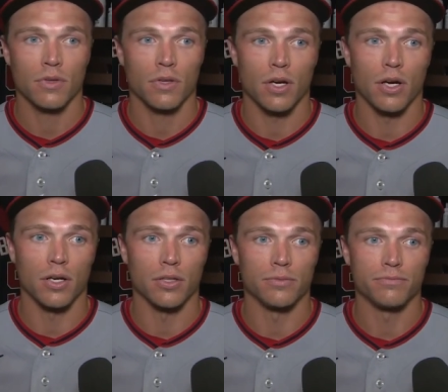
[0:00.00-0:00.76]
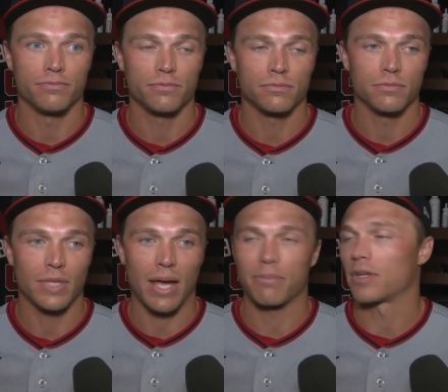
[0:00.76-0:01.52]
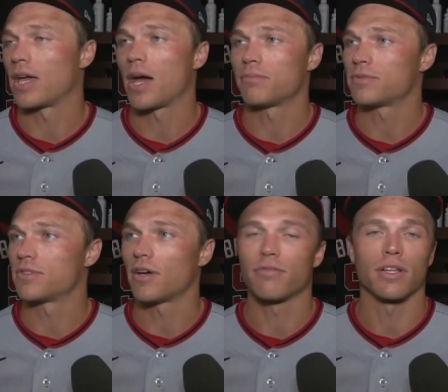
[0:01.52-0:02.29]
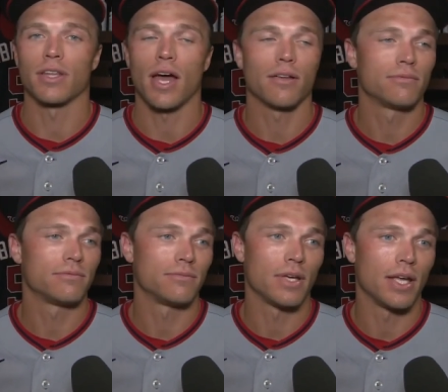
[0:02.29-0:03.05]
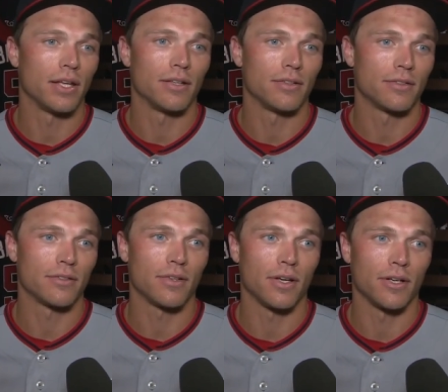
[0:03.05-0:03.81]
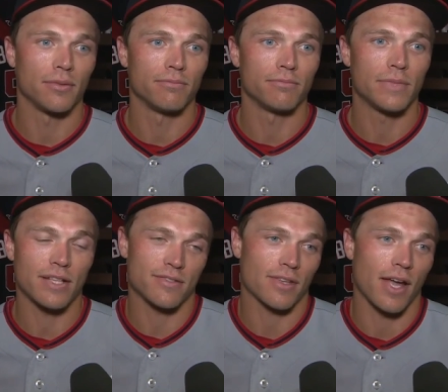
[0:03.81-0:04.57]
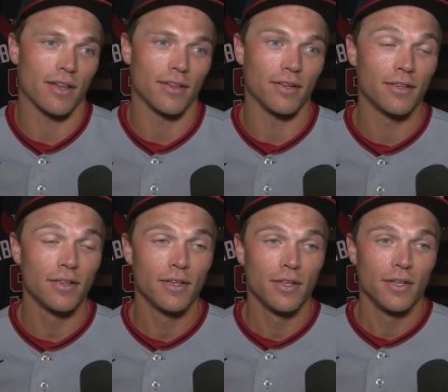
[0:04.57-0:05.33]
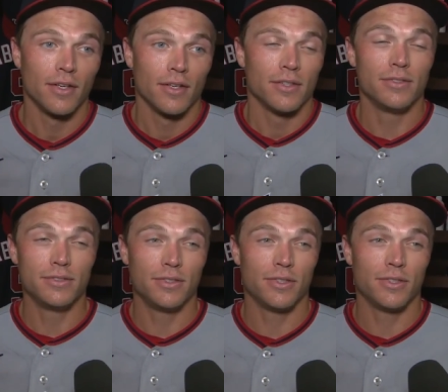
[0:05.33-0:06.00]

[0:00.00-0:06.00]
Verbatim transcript: um, gap to gap stuff like that, and um, that's kind of the